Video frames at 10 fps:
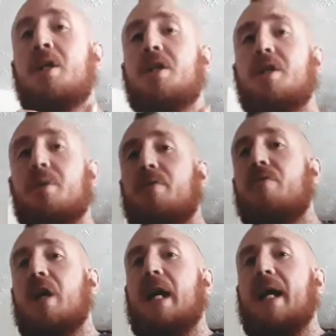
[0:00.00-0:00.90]
to do with
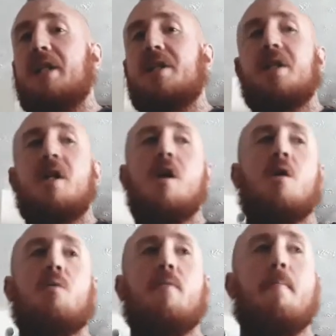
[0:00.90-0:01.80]
legs
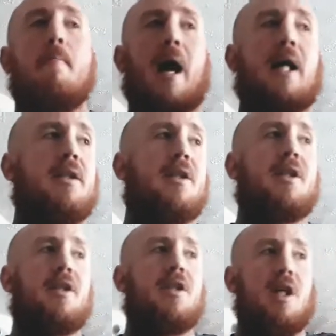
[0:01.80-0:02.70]
with bands
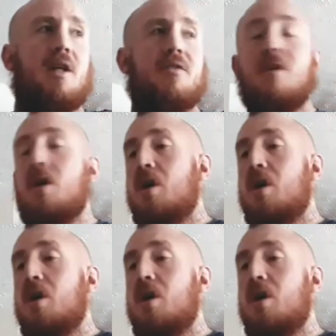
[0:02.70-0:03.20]
and stuff.